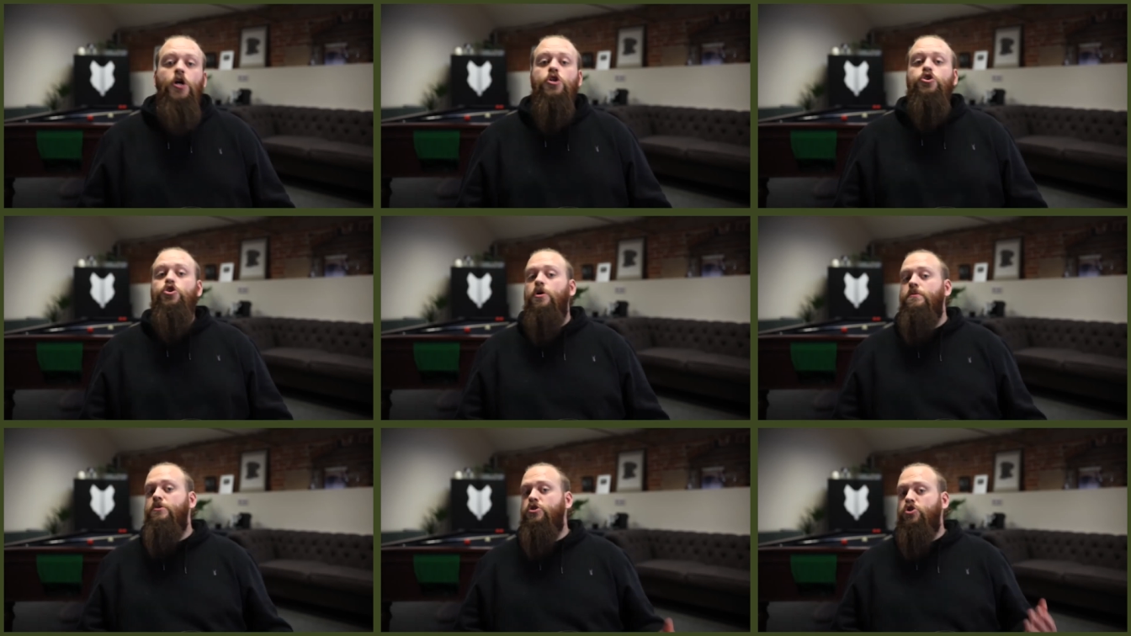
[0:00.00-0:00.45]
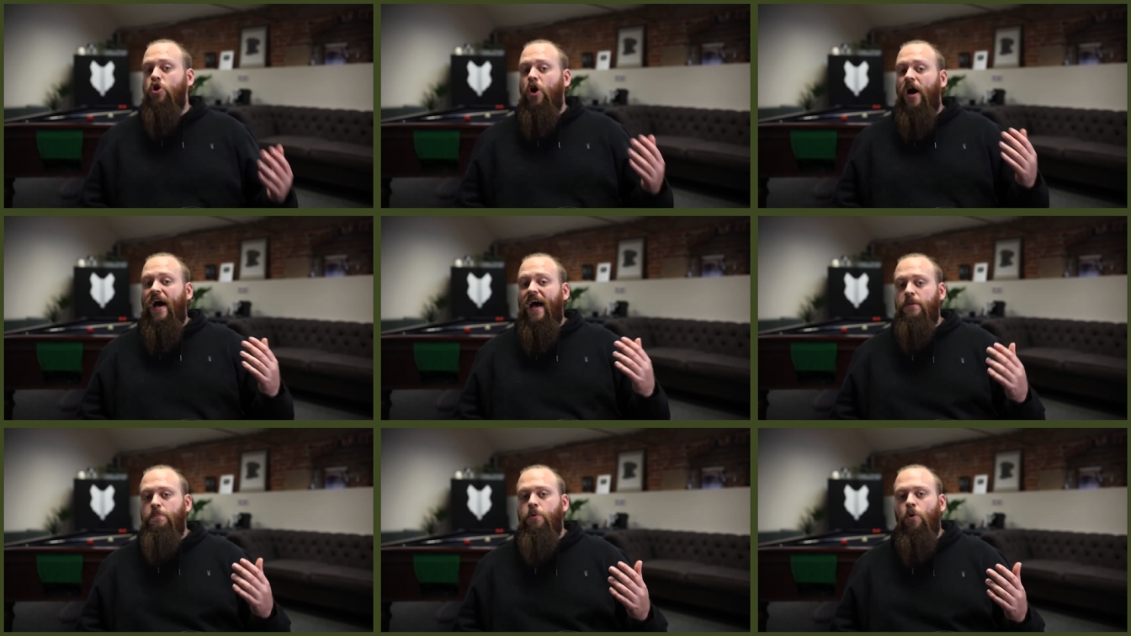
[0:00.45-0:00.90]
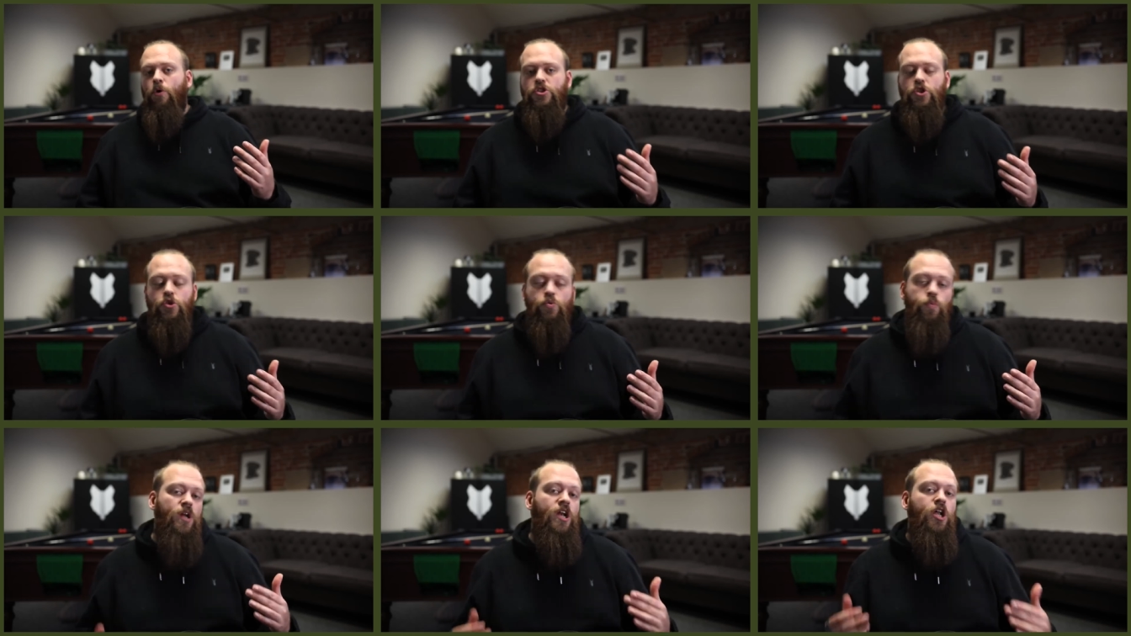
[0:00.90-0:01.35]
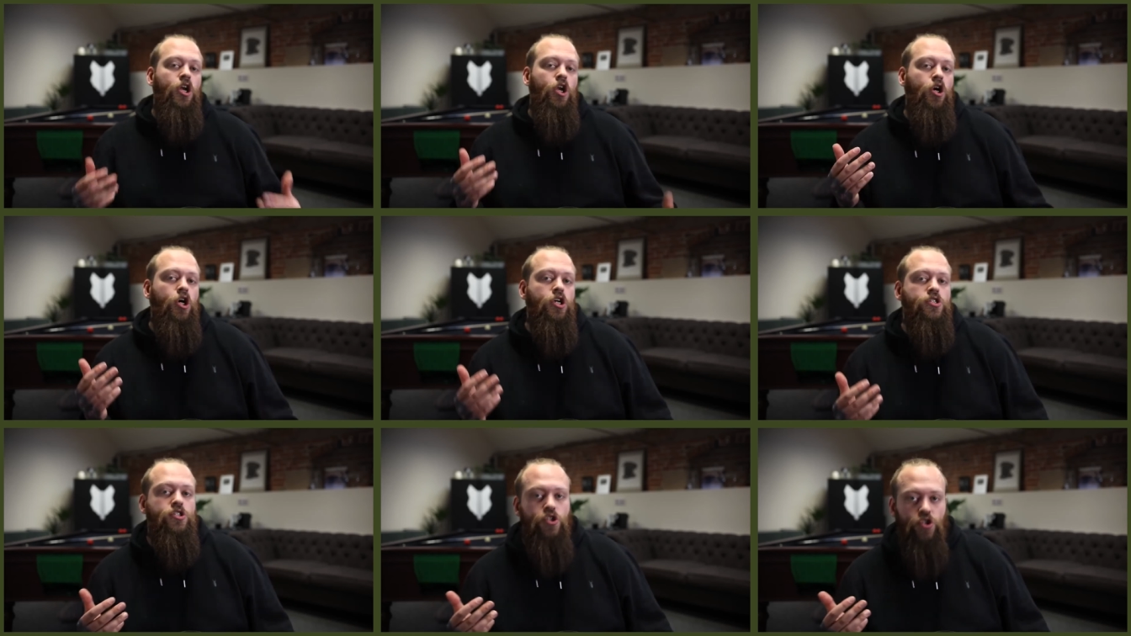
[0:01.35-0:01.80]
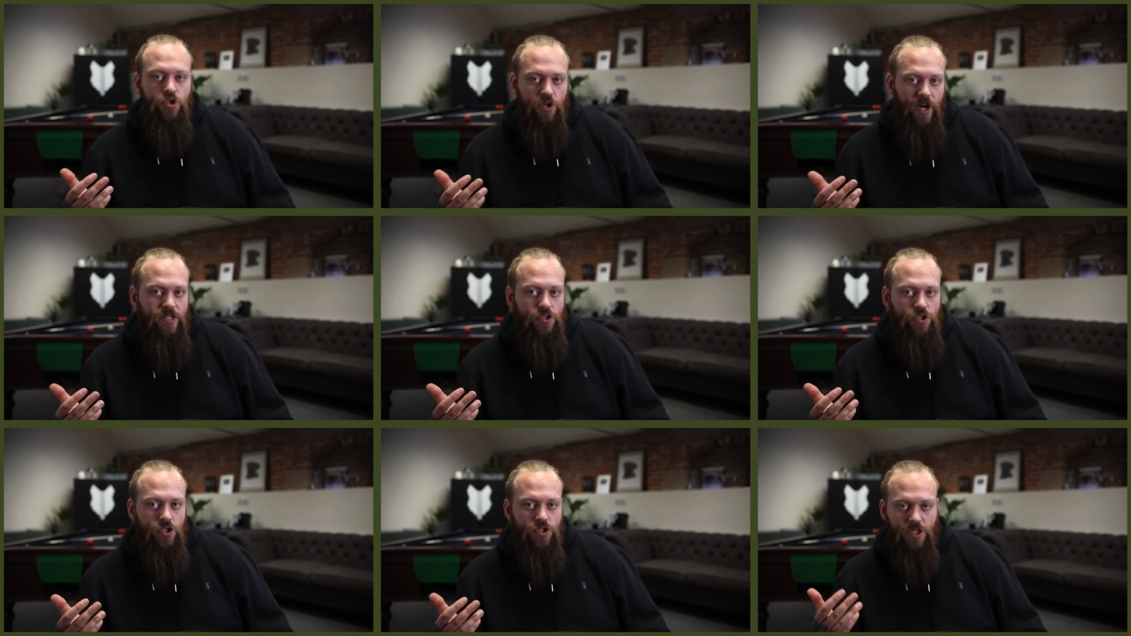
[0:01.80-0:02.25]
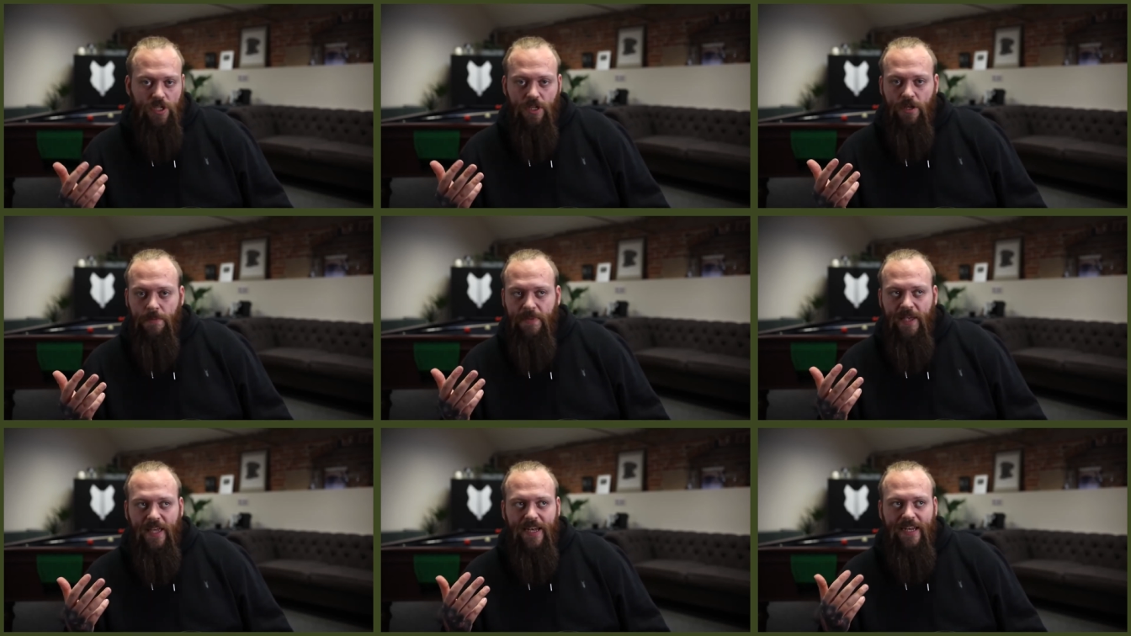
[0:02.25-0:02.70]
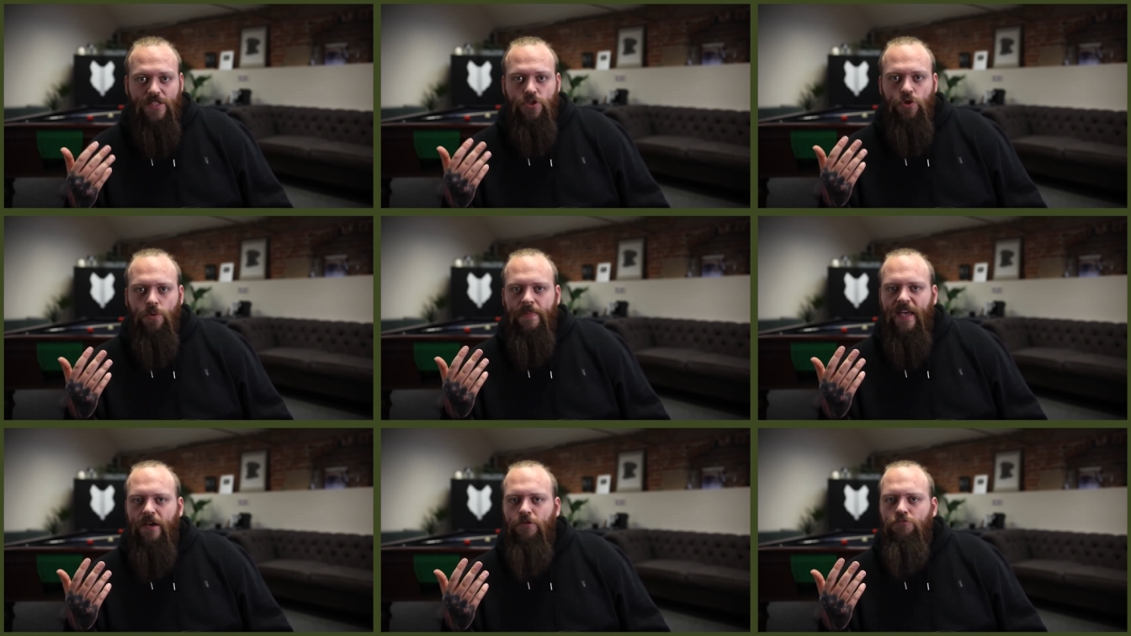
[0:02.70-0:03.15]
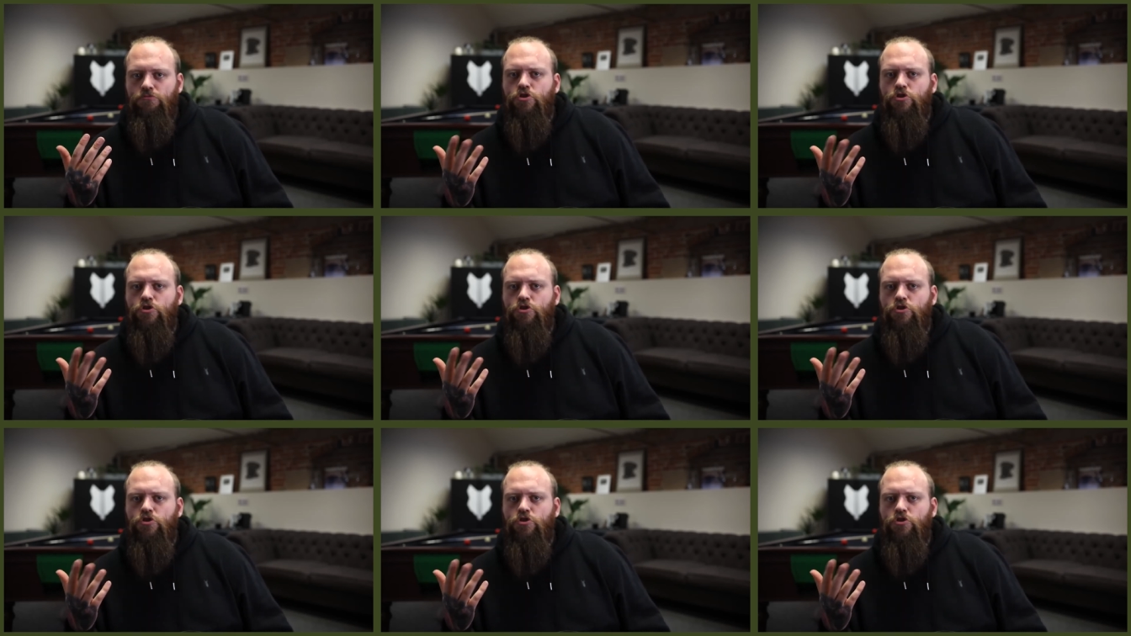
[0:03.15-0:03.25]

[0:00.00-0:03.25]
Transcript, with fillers: German short-haired pointers will alert to strangers and can be a little bit